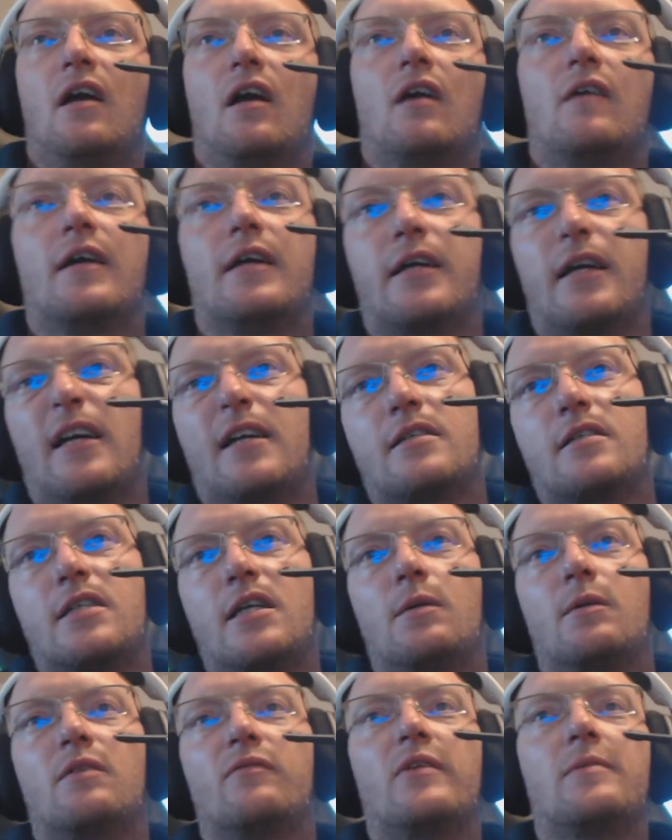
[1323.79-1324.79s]
Alright guys,
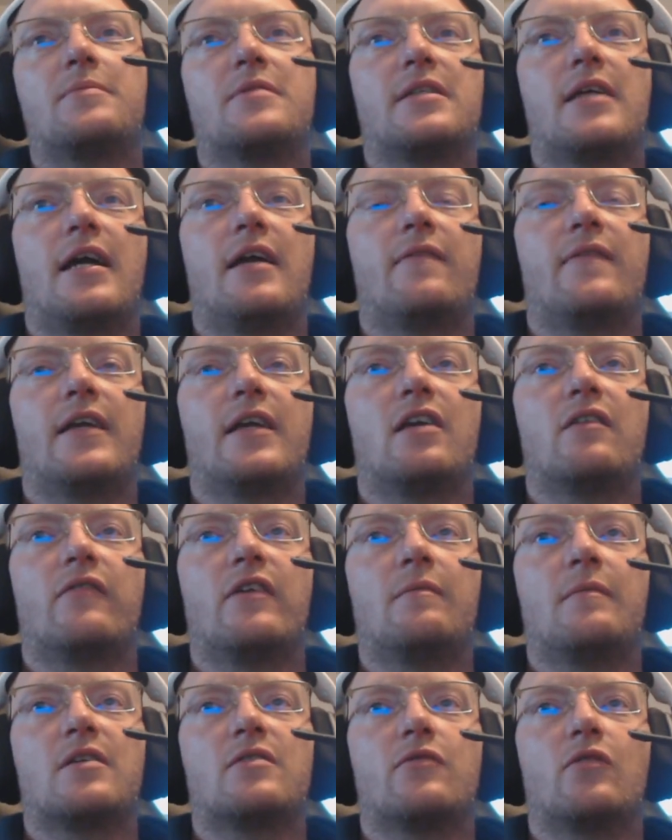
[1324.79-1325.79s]
see you on the flip side. Thank you
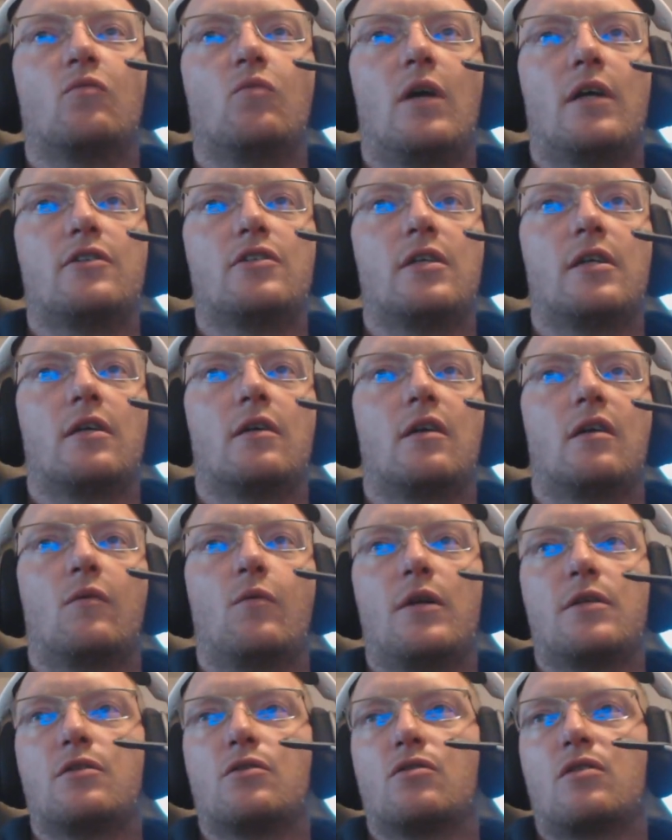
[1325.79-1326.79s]
very much for watching.
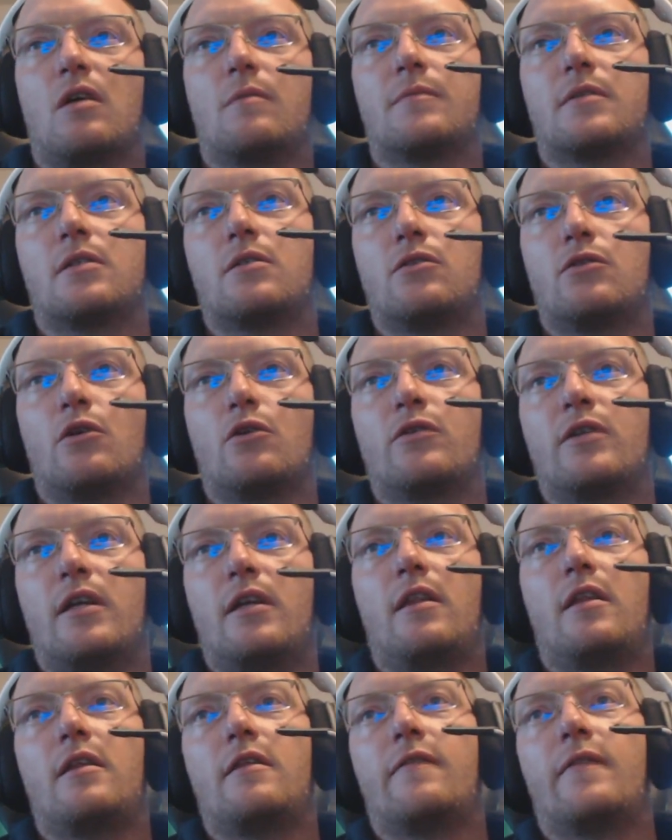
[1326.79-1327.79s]
Questions, comments, concerned
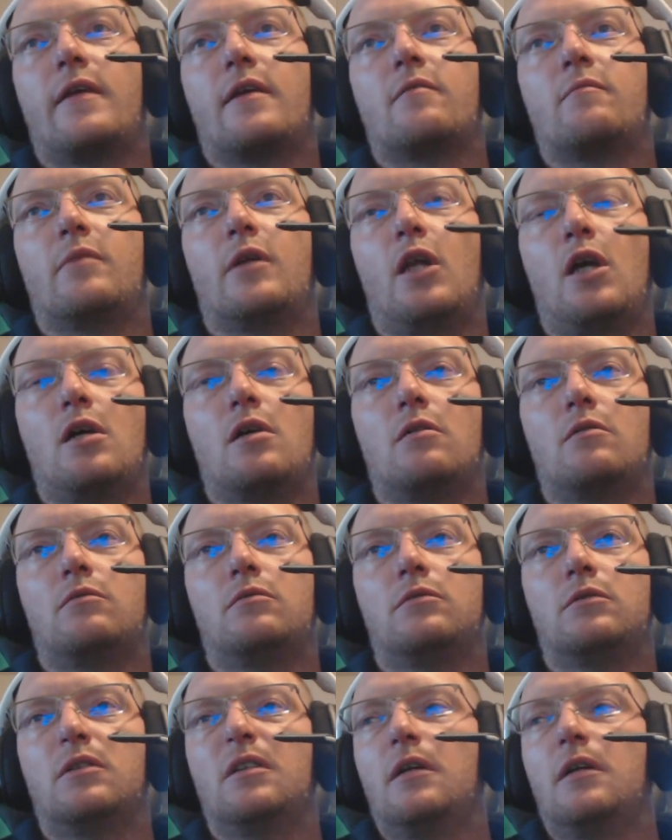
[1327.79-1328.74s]
in the thing below.